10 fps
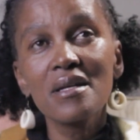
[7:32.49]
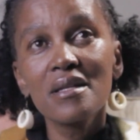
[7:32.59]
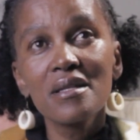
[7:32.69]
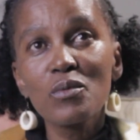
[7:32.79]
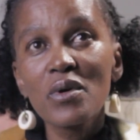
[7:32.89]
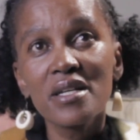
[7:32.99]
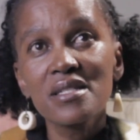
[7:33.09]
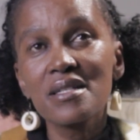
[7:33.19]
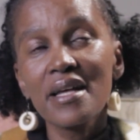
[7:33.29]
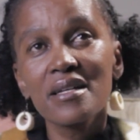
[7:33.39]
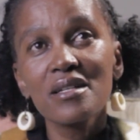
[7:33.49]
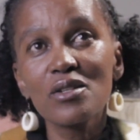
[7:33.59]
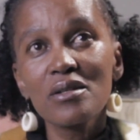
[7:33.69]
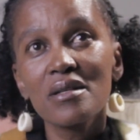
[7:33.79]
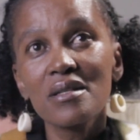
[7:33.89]
in the West, like
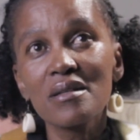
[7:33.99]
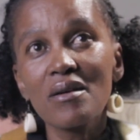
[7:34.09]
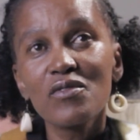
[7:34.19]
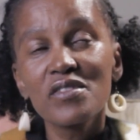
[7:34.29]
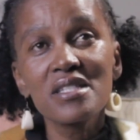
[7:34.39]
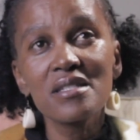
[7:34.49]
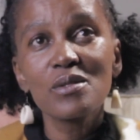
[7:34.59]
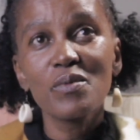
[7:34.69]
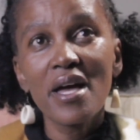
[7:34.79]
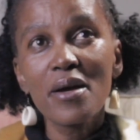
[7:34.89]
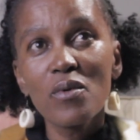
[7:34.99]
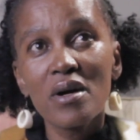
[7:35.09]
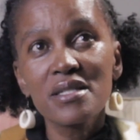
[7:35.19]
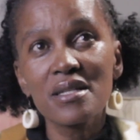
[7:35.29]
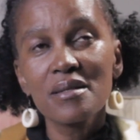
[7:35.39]
in overseas where I
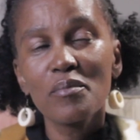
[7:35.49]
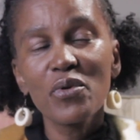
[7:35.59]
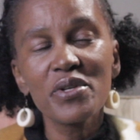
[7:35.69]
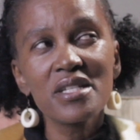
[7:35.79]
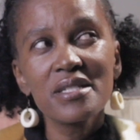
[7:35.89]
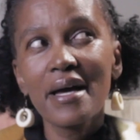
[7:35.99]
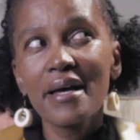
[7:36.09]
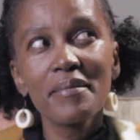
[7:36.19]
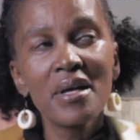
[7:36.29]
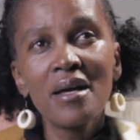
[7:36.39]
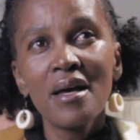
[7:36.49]
was at some point in time.